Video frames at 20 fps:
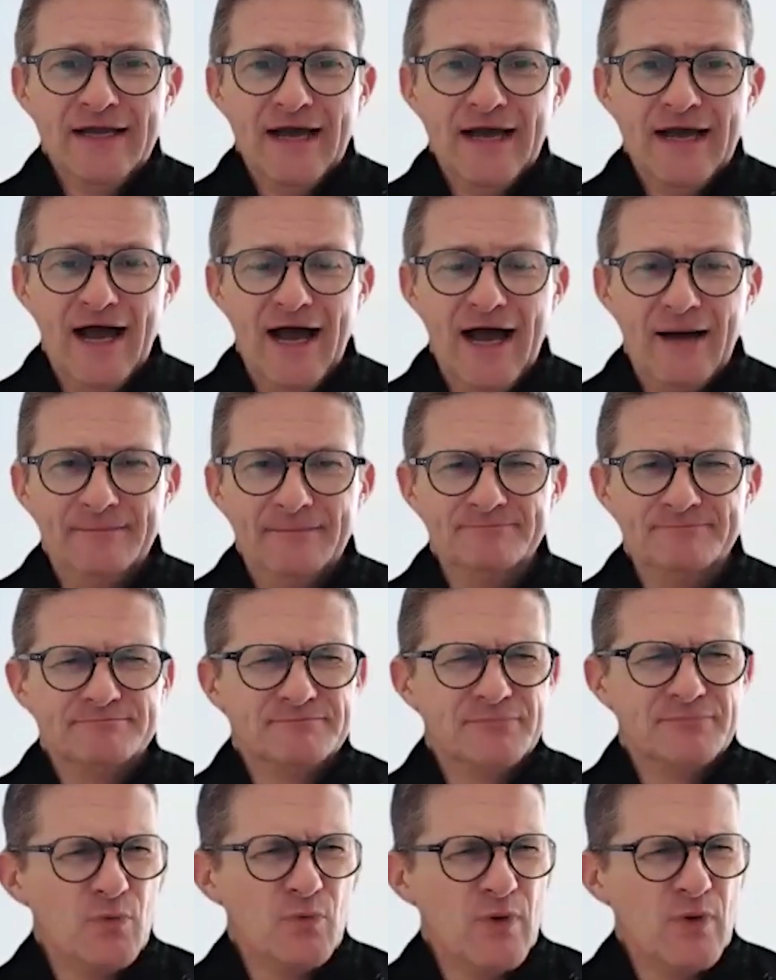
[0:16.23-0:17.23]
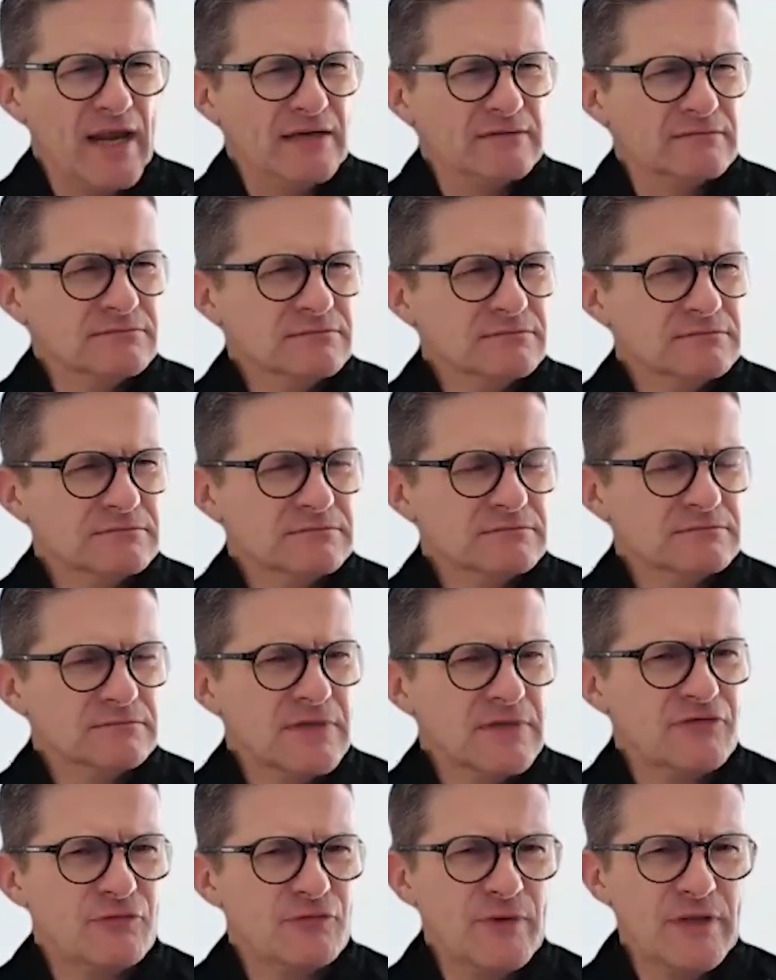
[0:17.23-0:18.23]
But wait,
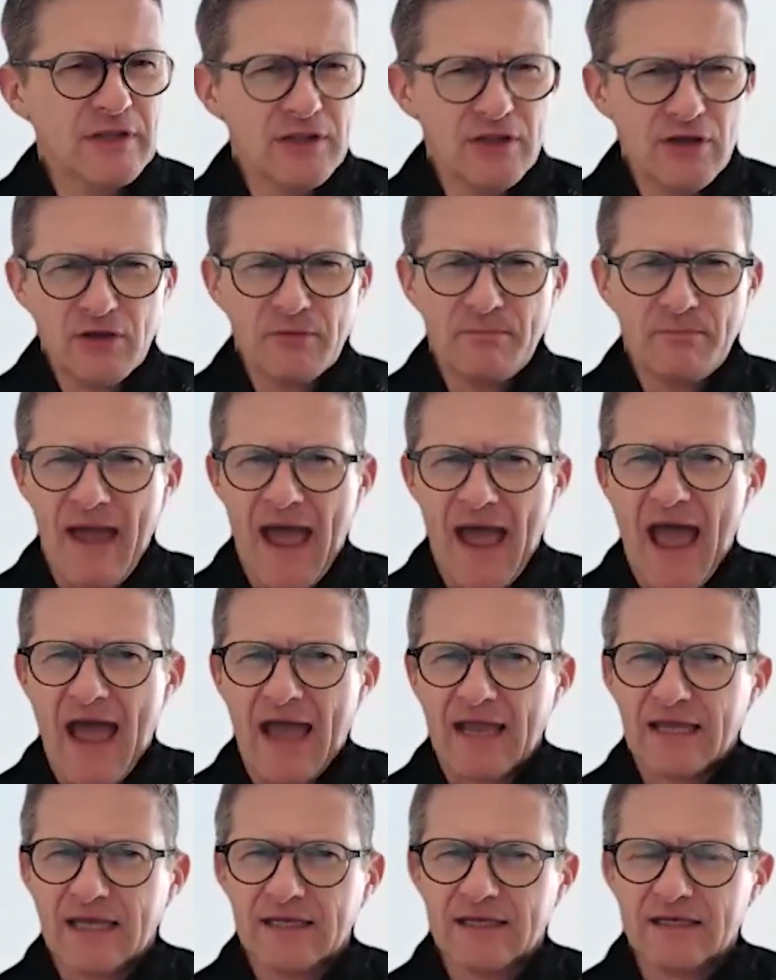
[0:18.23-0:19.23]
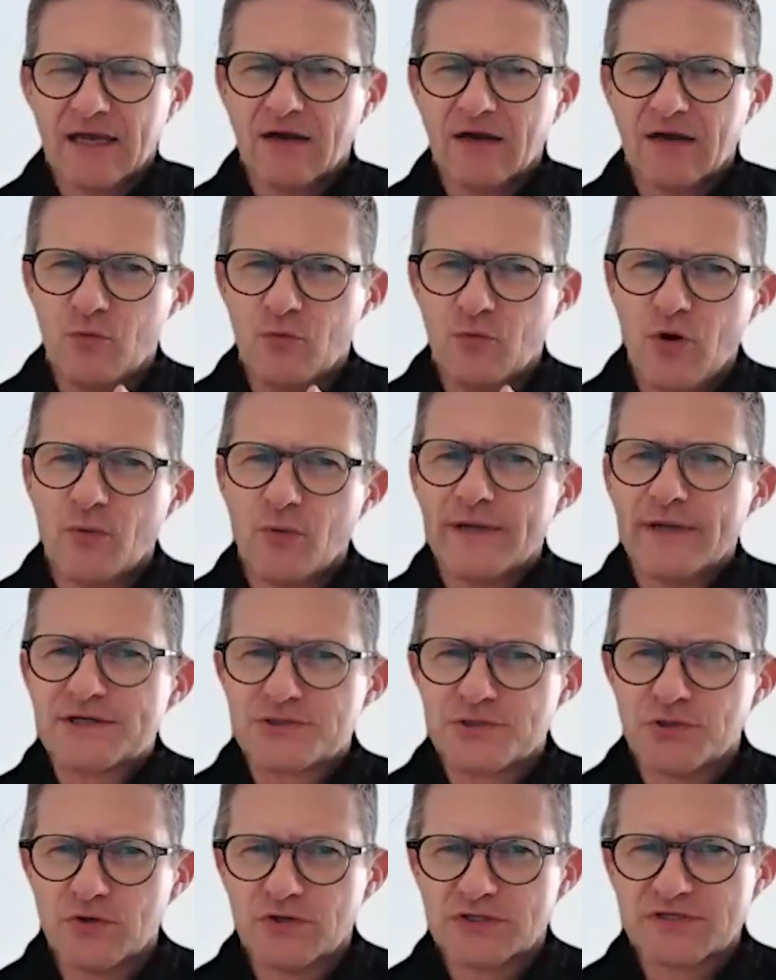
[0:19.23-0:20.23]
if we look back at what we
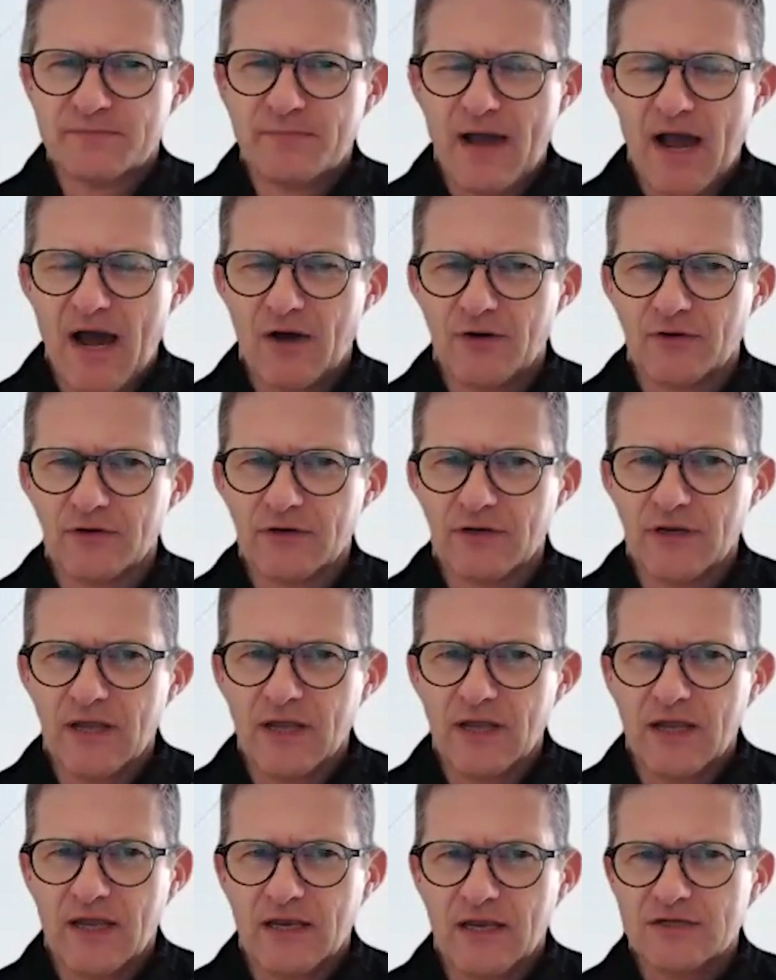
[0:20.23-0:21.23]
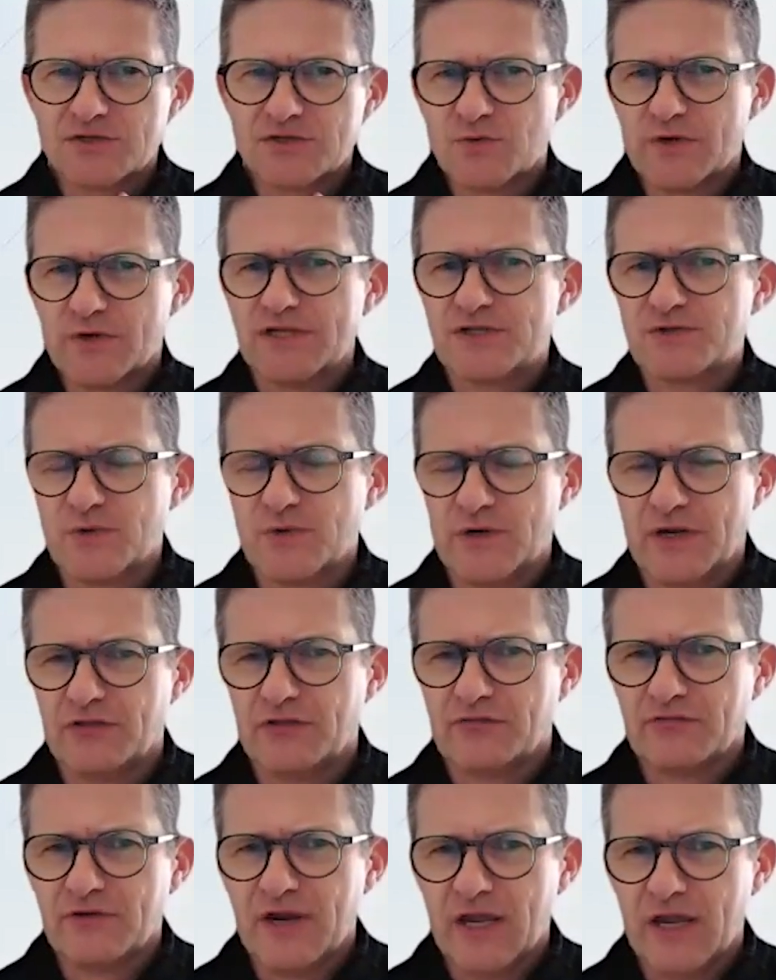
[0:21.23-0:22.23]
talked about in
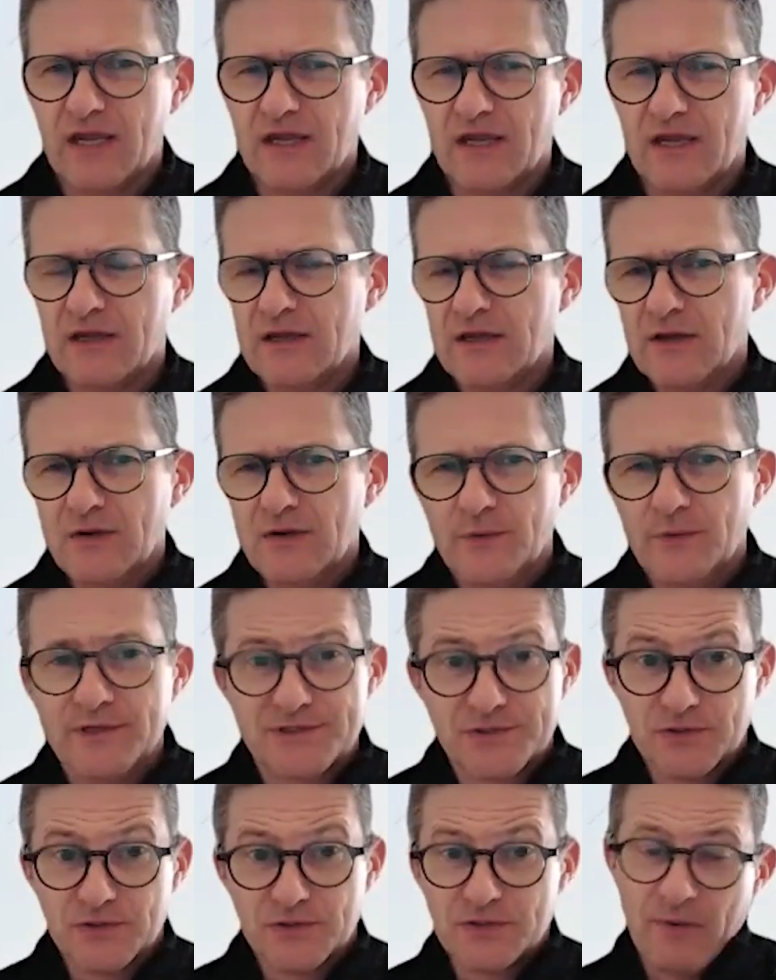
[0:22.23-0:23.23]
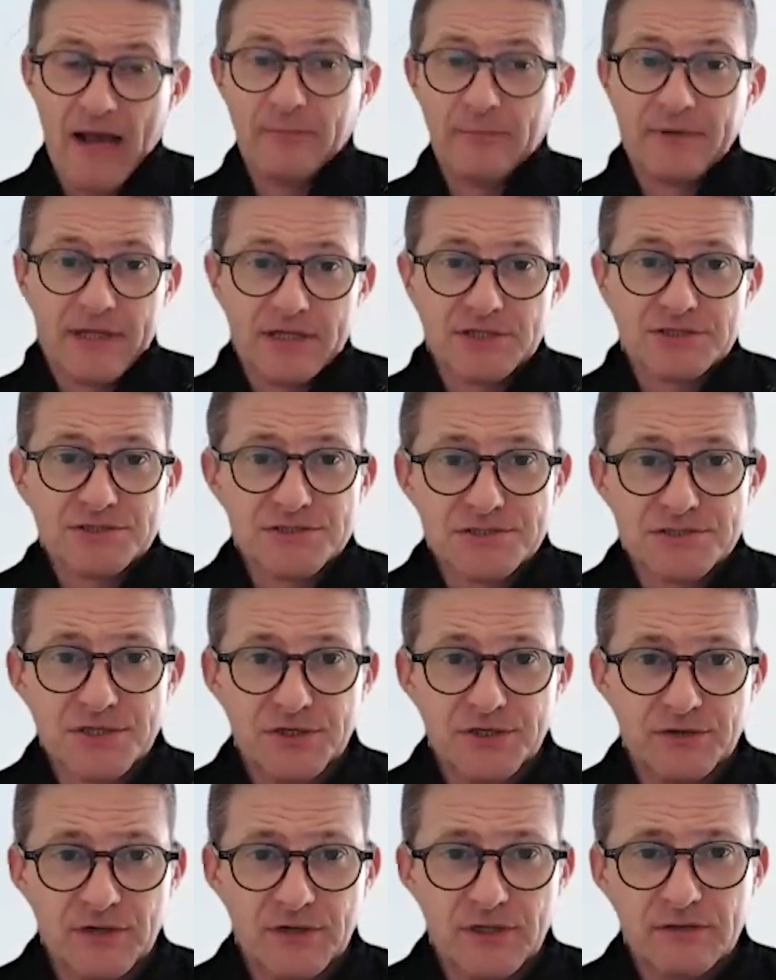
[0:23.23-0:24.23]
2023, we talked about application
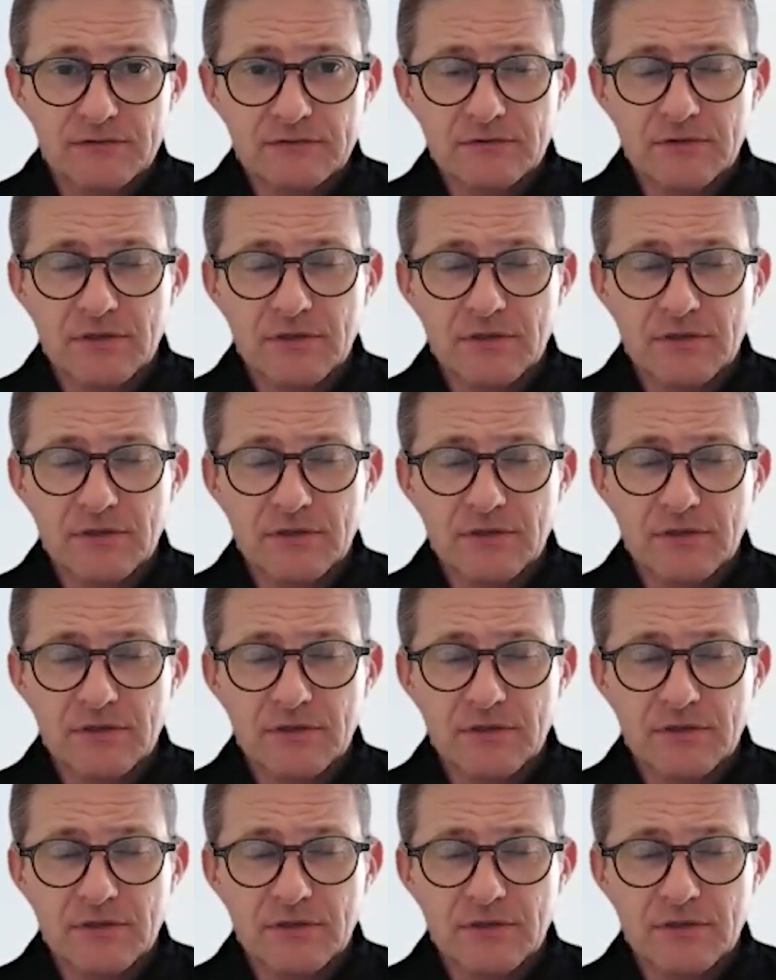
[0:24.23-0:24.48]
security.